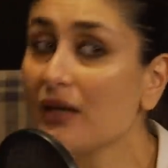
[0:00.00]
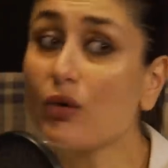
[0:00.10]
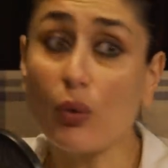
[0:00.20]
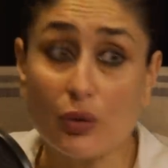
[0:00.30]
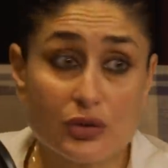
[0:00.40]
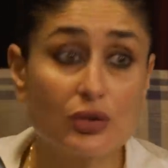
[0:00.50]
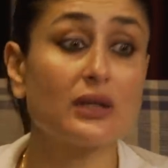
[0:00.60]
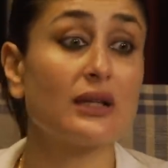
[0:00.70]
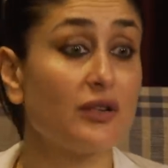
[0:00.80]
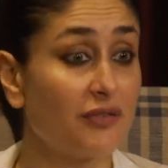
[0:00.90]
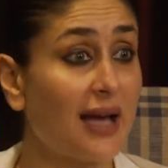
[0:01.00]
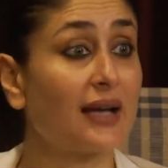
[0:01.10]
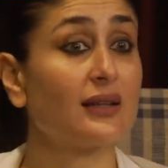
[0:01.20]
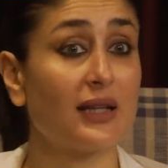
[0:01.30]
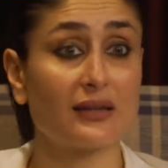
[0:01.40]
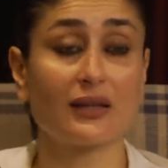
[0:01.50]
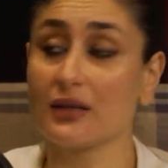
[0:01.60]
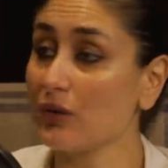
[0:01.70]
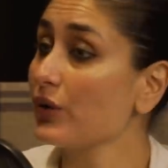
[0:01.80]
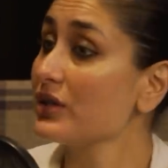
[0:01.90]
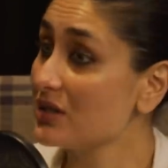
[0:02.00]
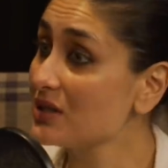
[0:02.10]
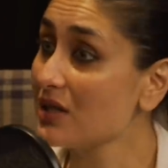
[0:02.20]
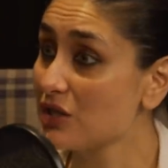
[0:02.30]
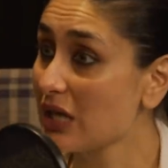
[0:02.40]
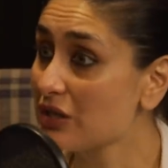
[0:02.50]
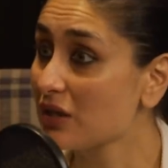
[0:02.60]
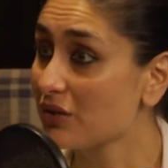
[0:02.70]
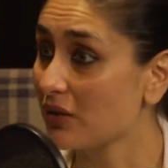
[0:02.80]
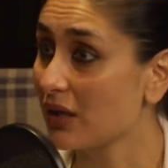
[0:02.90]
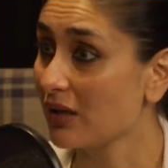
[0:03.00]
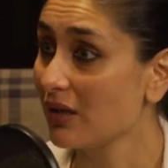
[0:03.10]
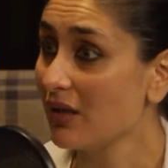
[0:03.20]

and also that the fact that I think the audiences are changing today.